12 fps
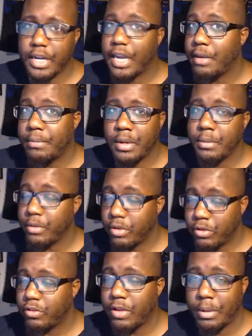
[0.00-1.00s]
I'm I'm
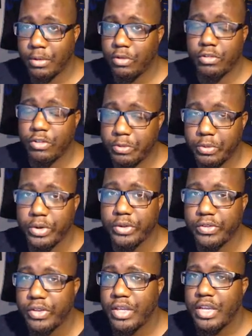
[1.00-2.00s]
huge I'm huge into sports.